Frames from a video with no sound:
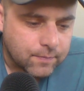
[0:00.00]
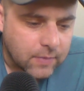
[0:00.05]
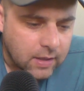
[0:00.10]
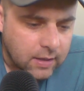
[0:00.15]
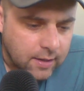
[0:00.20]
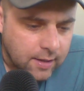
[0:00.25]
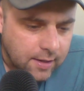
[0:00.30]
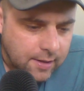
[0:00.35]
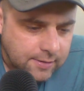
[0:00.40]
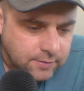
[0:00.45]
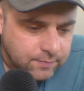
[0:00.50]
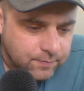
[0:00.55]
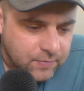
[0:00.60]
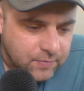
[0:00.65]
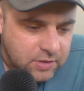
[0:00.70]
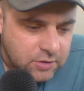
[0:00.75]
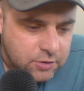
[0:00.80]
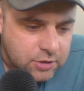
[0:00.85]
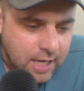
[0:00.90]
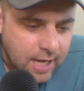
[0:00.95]
Uh,
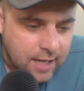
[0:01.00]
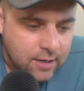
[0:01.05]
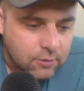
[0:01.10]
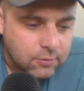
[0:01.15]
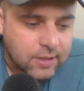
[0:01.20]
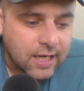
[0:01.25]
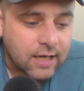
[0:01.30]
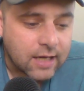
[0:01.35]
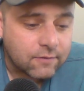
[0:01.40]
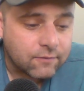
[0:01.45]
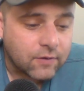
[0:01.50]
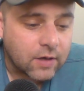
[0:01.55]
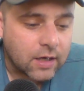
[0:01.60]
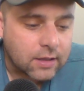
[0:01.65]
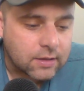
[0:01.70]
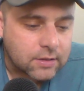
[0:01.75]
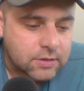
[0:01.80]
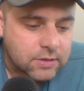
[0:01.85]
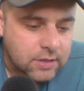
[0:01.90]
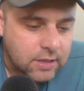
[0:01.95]
Shadow Cat
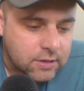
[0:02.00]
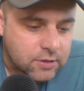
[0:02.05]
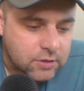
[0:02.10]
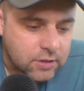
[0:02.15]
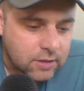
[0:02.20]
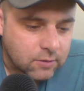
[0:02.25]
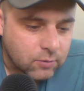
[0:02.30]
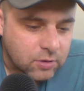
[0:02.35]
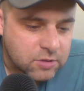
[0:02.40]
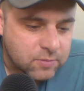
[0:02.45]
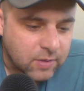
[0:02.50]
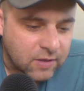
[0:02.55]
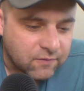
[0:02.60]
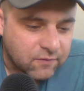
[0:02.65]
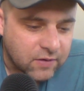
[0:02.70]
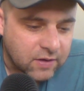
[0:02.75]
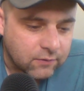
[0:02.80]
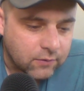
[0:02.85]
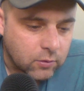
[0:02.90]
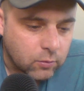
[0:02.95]
Fox says, uh, "What's my
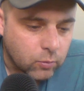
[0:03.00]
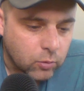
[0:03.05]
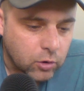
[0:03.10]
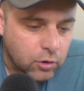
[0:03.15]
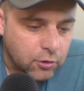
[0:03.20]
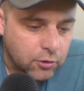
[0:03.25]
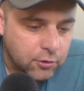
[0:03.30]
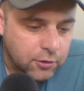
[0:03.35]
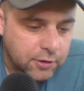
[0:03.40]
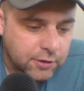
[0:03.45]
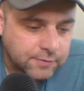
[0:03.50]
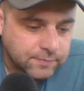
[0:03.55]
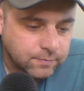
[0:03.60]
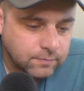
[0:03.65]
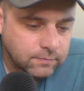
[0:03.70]
favorite word?"